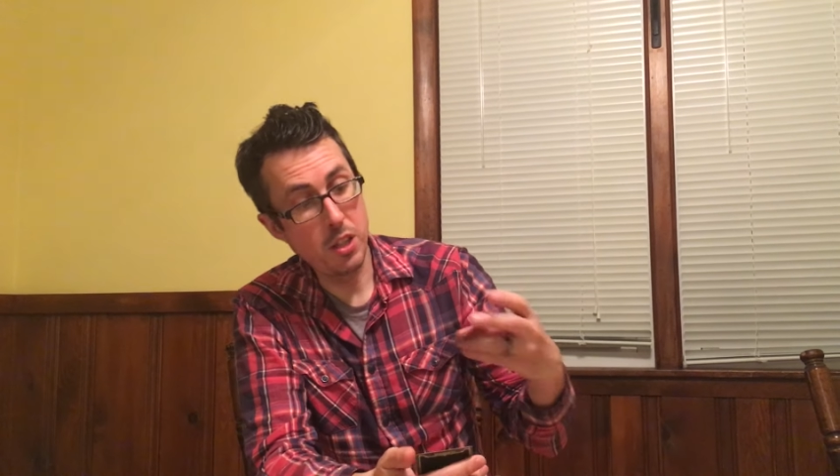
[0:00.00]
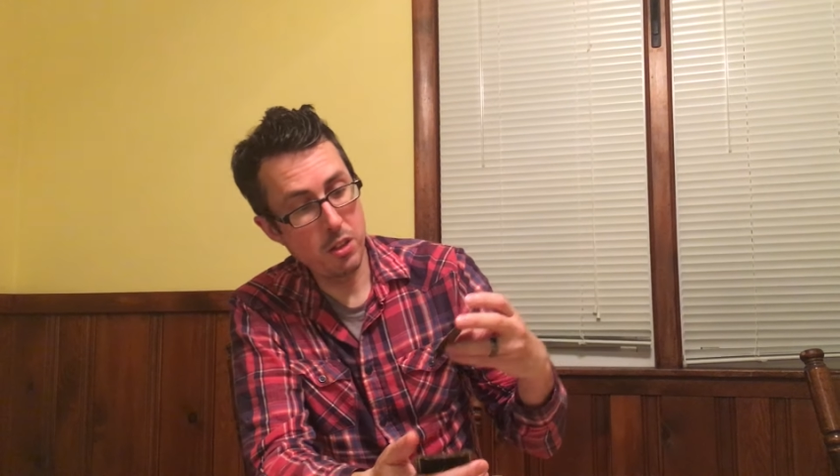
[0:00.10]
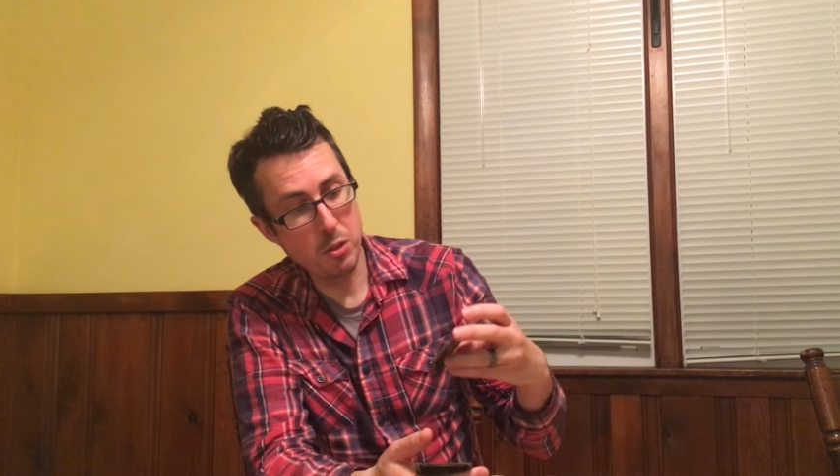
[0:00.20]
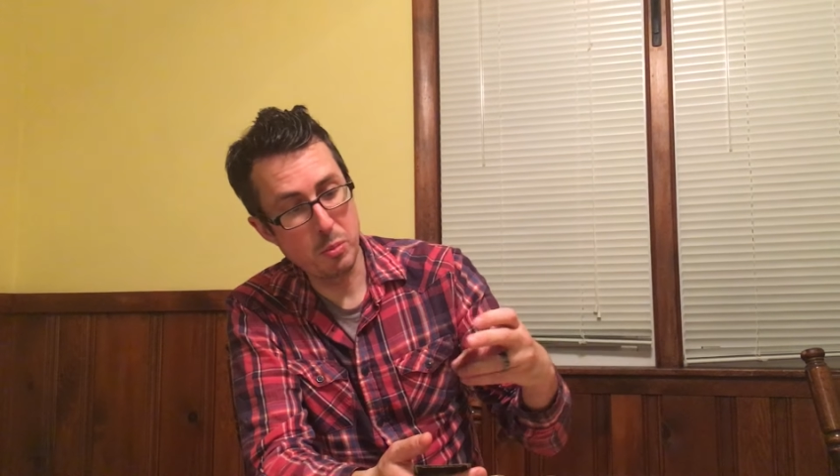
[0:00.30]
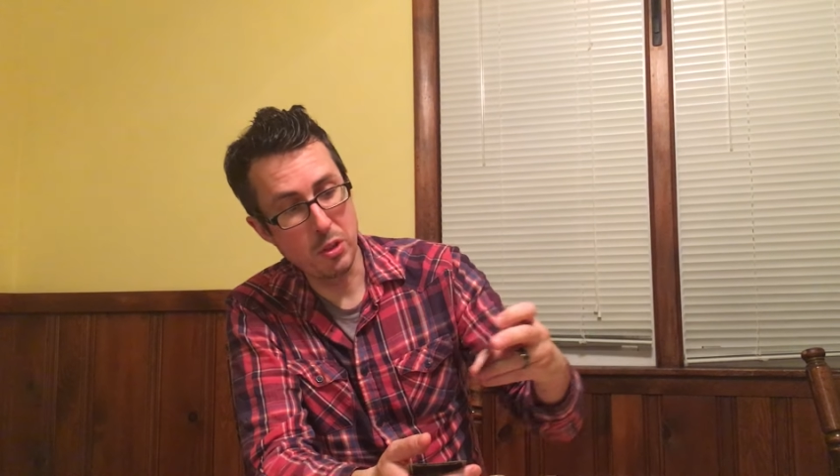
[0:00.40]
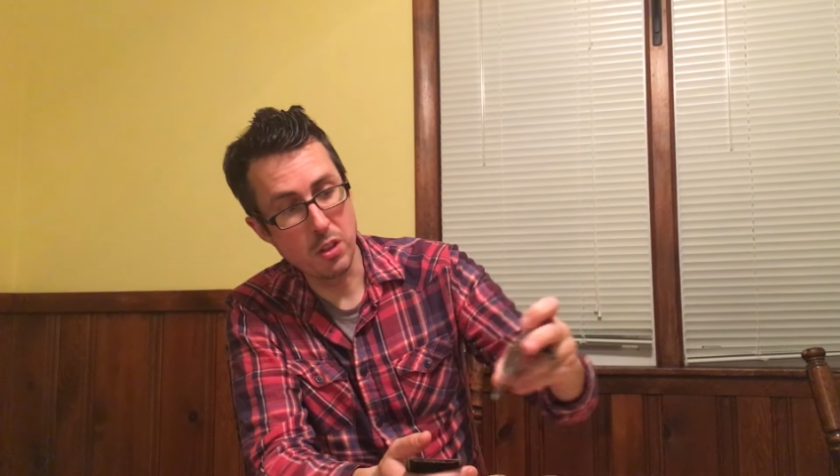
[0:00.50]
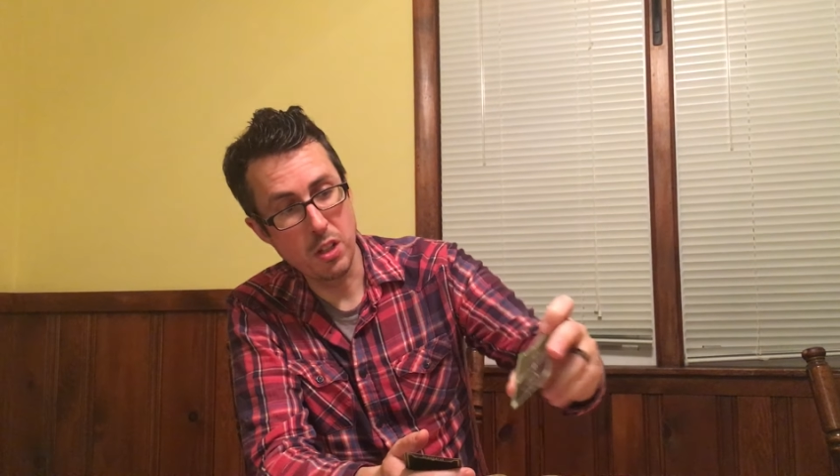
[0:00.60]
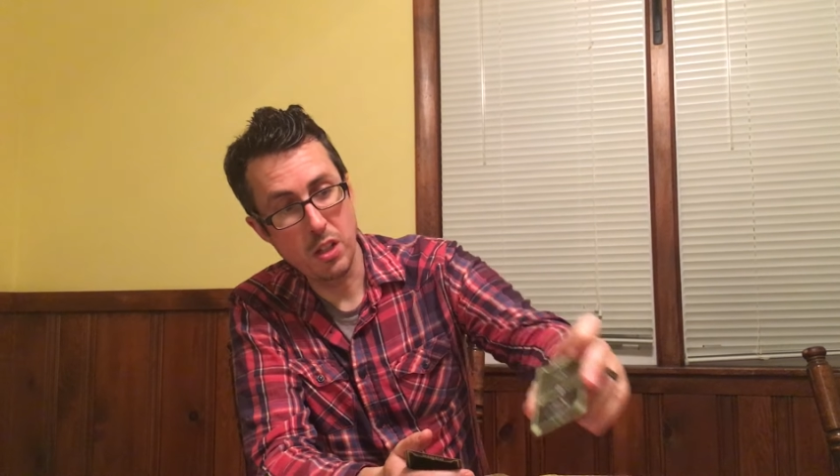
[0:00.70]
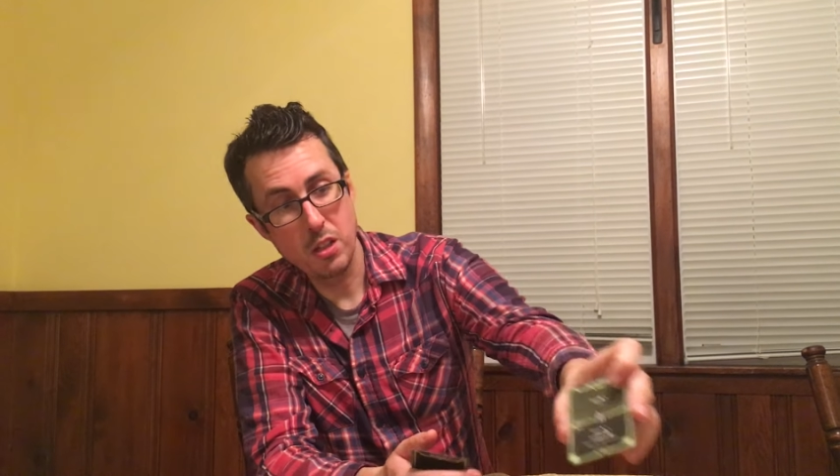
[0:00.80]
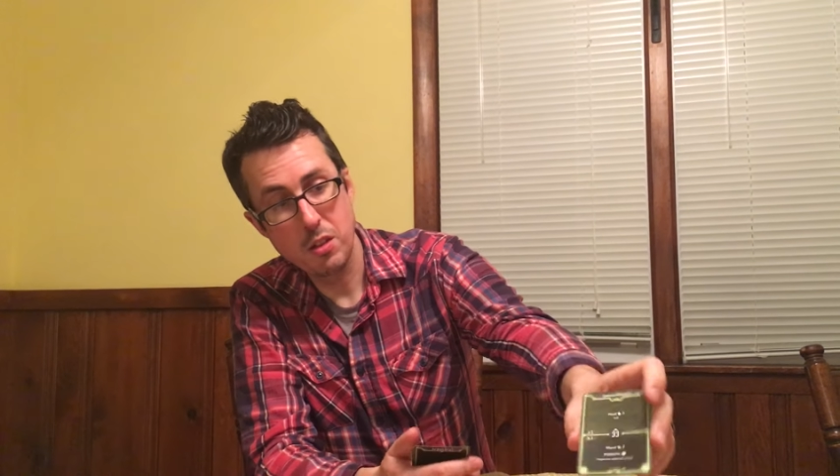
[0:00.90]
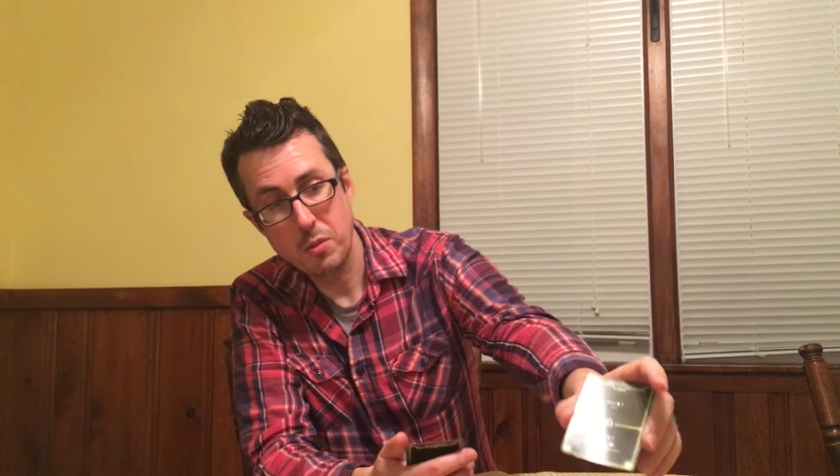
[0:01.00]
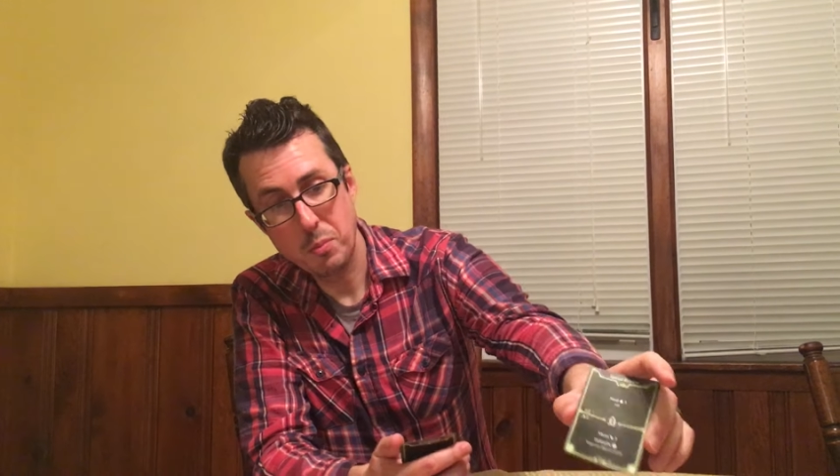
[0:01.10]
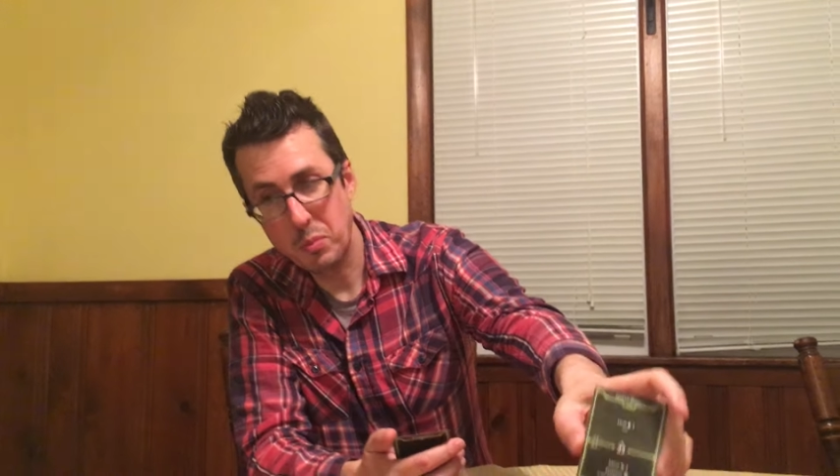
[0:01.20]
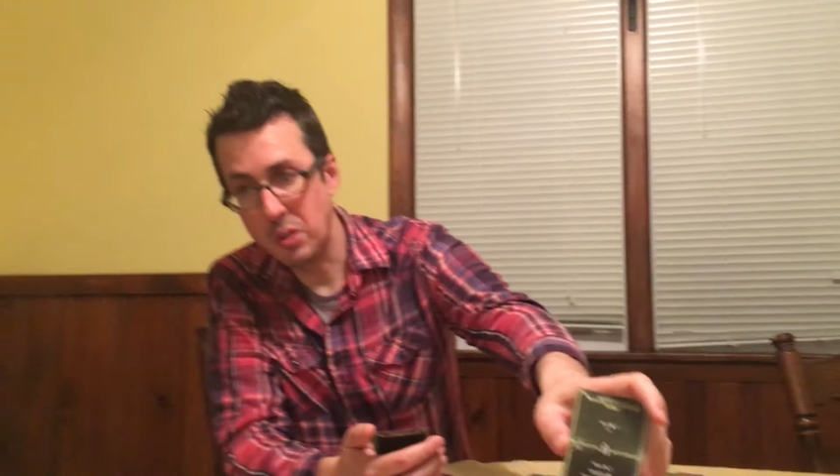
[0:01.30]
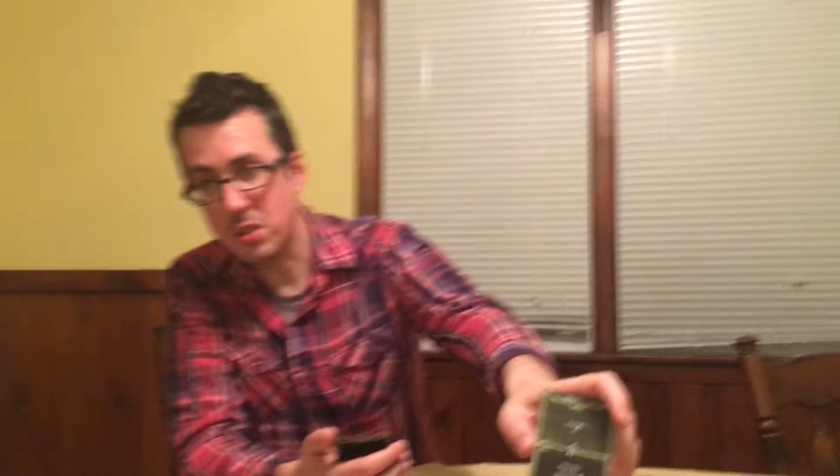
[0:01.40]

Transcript: heal ability, but